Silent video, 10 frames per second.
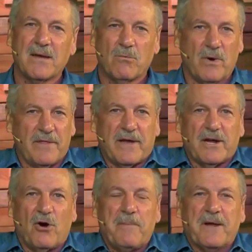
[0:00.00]
When are they
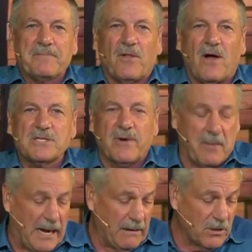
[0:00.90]
going to open up the launch
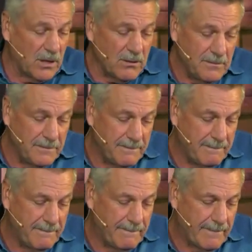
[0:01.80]
ramp? I don't know.
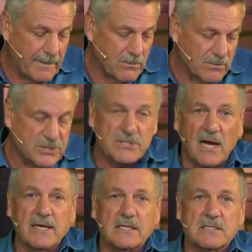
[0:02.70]
We're
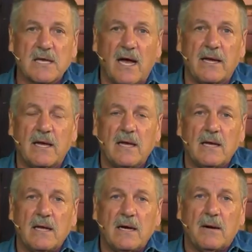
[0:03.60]
stuck inside.
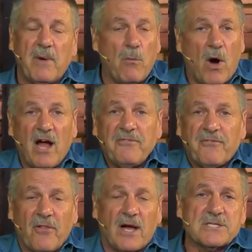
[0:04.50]
My
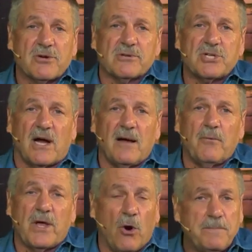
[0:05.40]
wife lost her job.
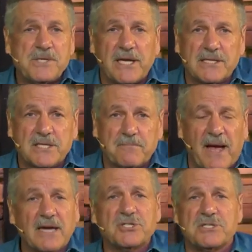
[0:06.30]
We hope she gets it
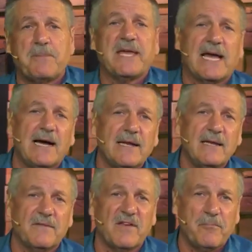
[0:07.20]
back. She's
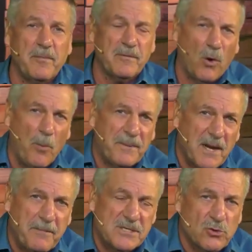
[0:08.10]
begun, they've
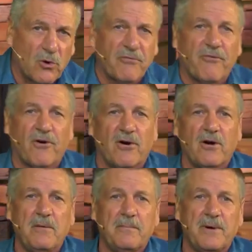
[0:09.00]
opened up a door for
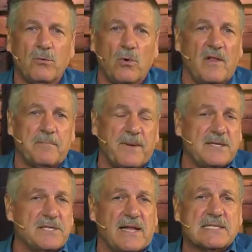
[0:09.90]
her, but will it
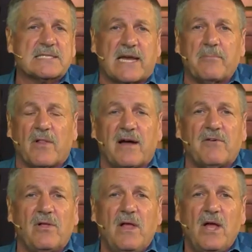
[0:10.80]
be to that same
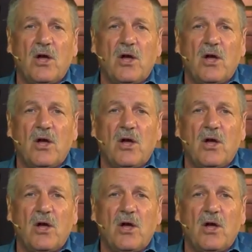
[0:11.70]
level?